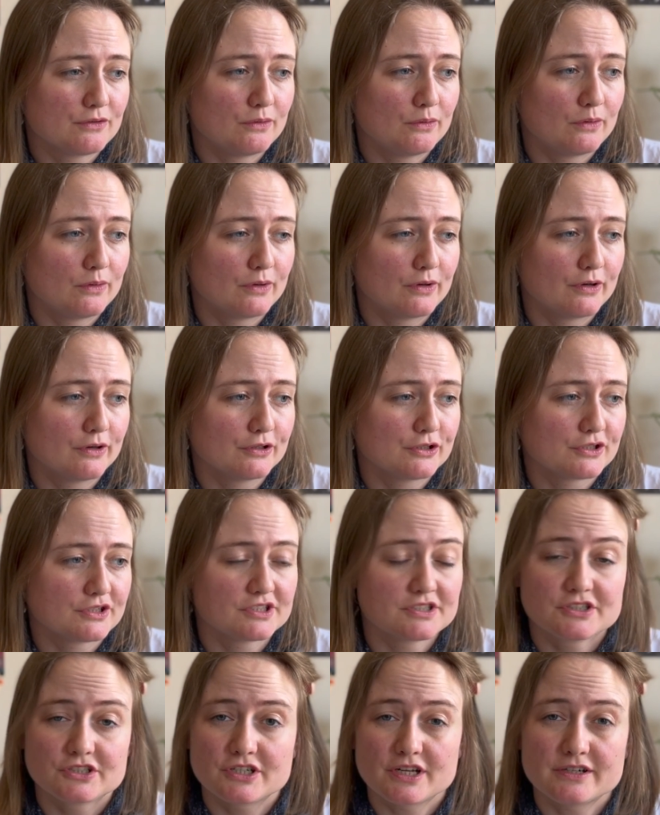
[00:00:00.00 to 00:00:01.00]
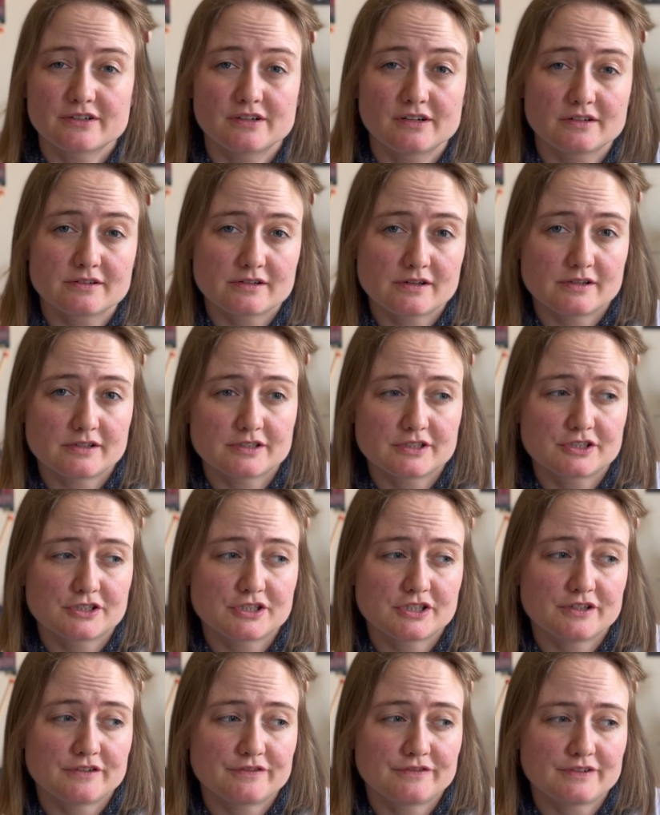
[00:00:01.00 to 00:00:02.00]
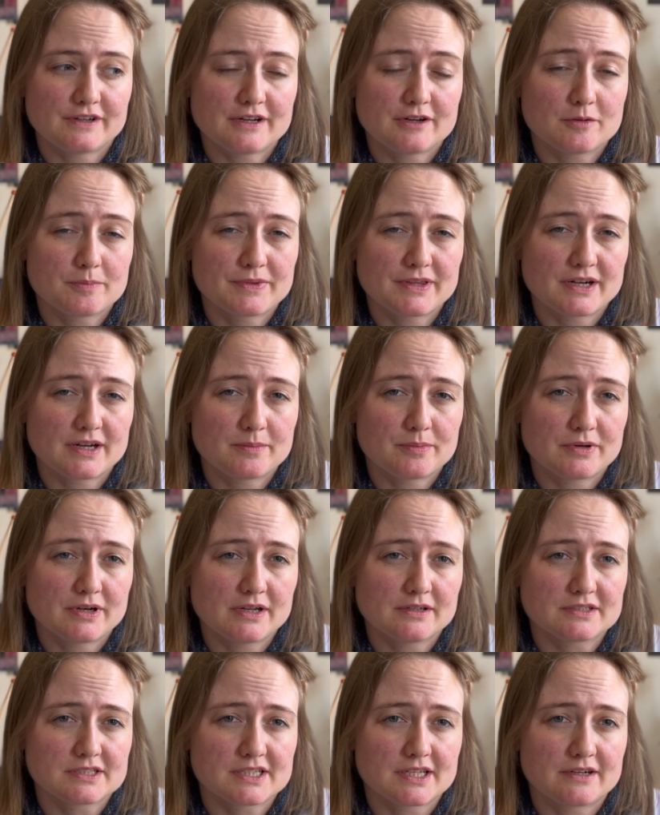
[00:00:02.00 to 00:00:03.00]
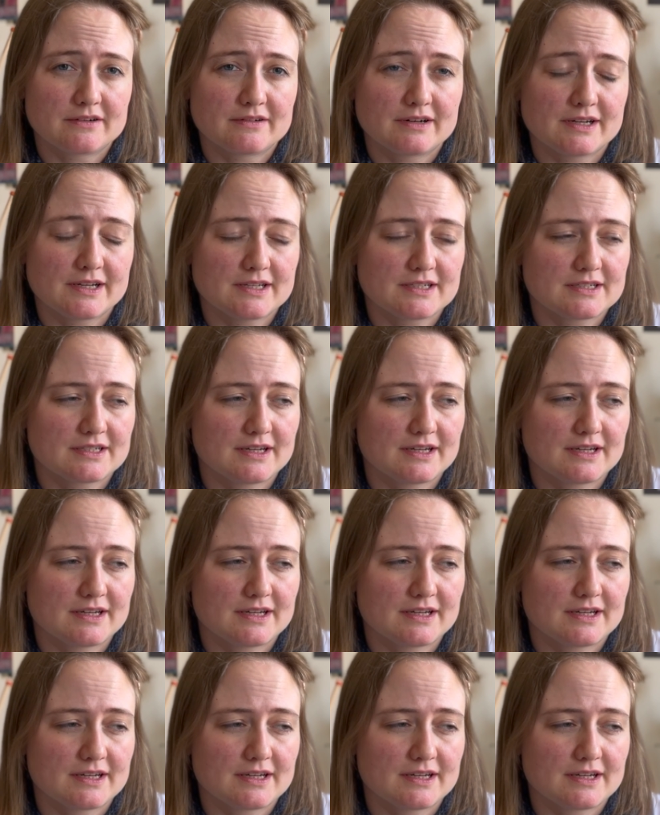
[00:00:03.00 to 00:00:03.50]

or just general kerchief. I hope that I pronounced that right.